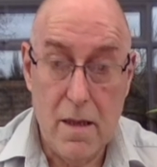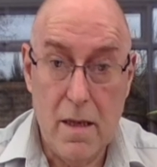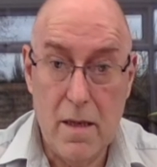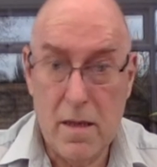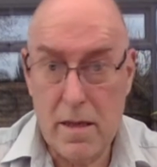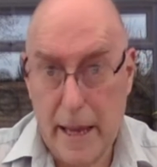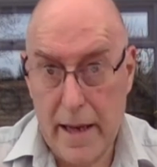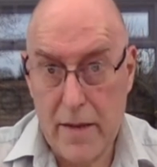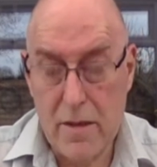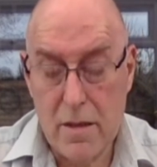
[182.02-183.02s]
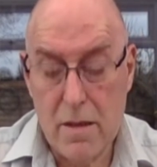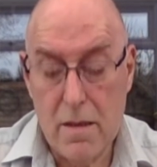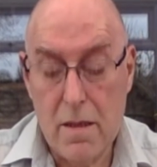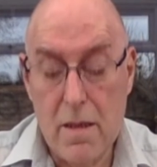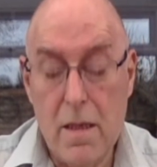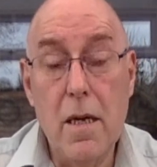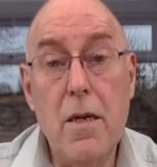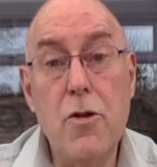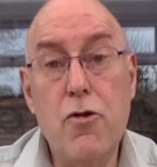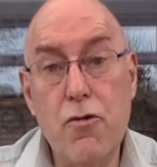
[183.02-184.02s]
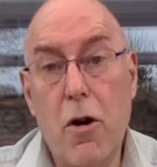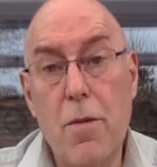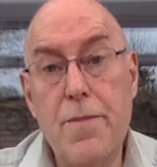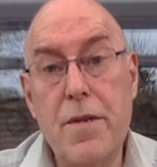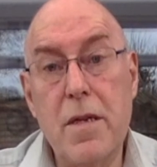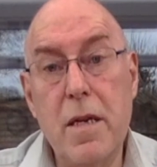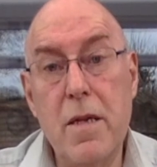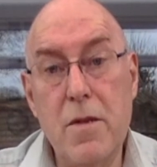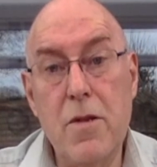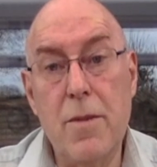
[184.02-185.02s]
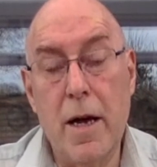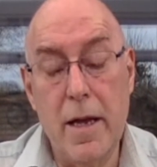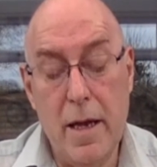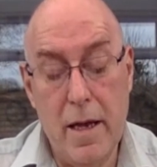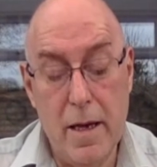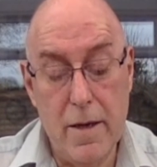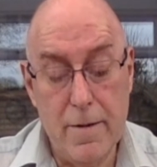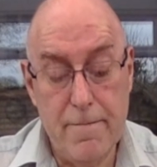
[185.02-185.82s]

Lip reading: Instead, it drops into my ear.